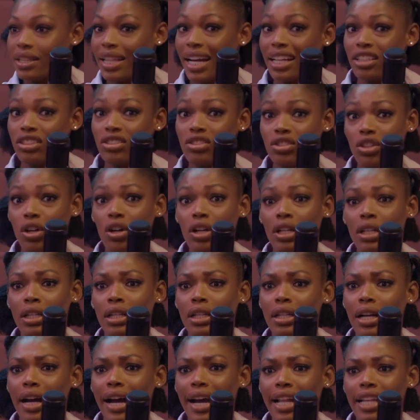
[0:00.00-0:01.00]
that song,
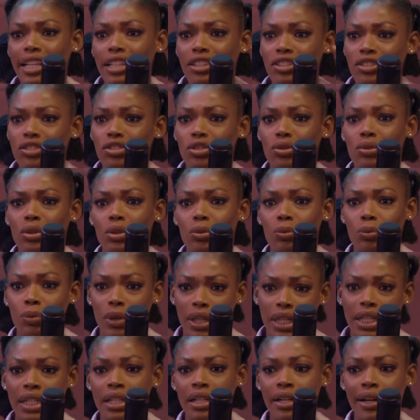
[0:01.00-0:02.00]
I listened to it
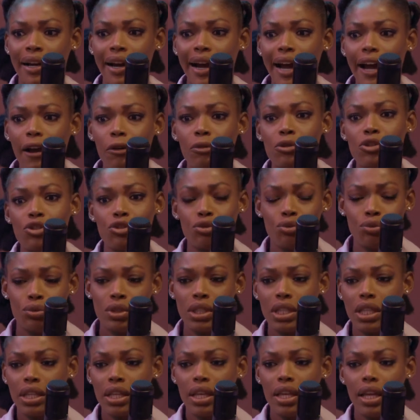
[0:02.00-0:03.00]
when I was
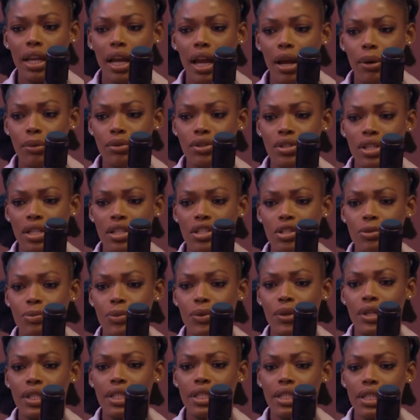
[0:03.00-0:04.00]

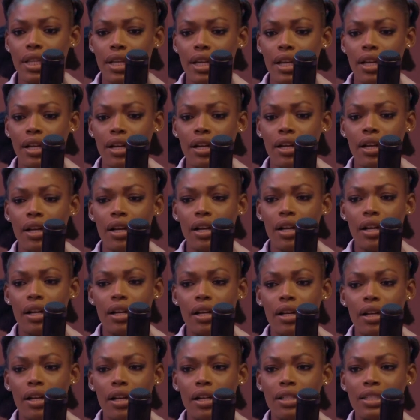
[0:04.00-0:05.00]
experiencing
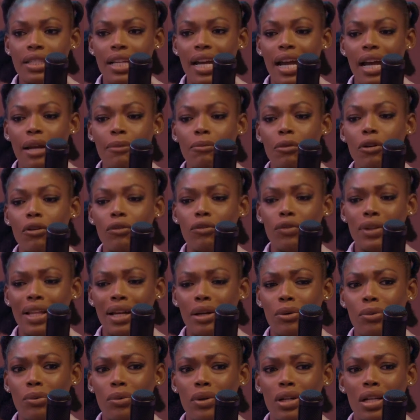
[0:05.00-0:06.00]
a time of like,
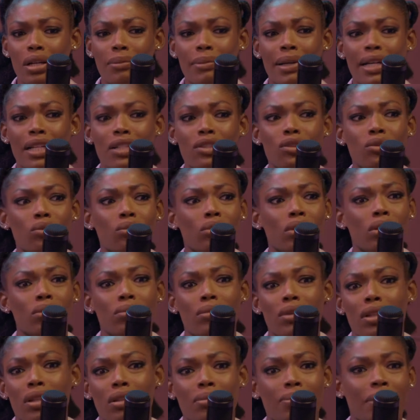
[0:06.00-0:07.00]
what am I doing
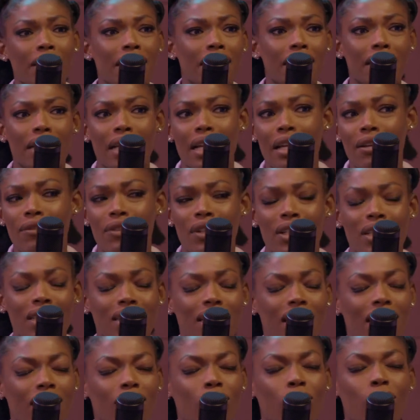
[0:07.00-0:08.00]
with my life? And it's
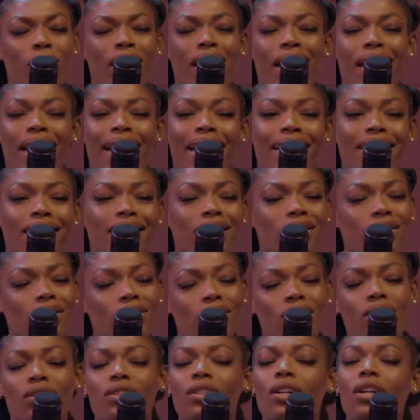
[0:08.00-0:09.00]
like, wait, this is
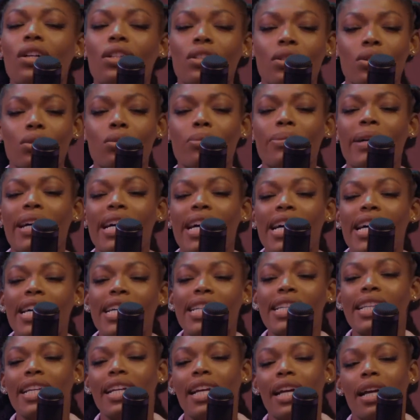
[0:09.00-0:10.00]
just the hustle part.
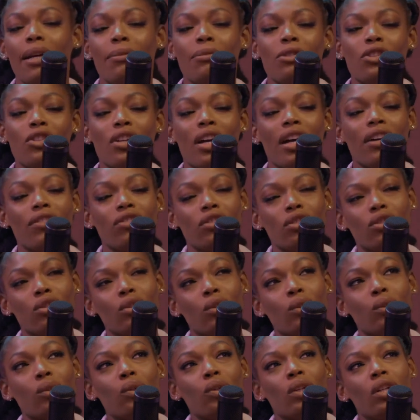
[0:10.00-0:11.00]
I mean, you have to
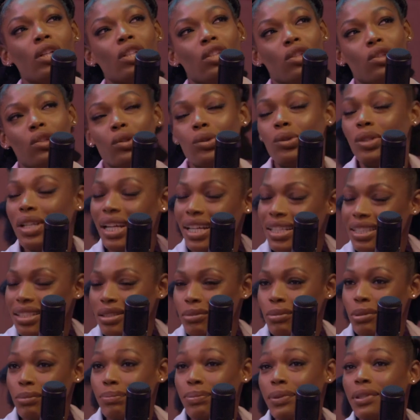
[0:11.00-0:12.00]
go, the gold has to
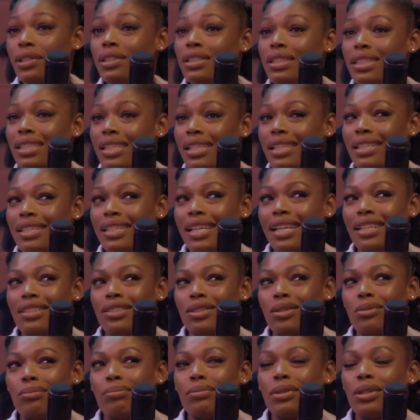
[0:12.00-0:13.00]
be burnt and it has
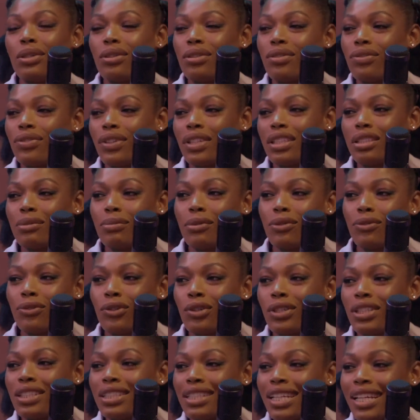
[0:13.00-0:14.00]
to melt first
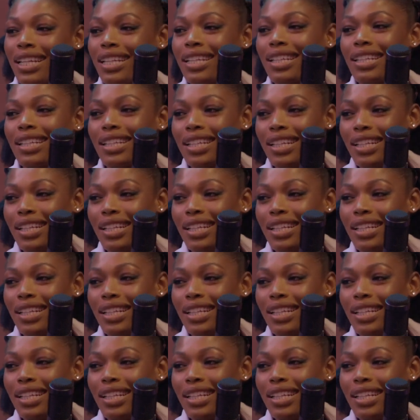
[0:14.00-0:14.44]
before it's like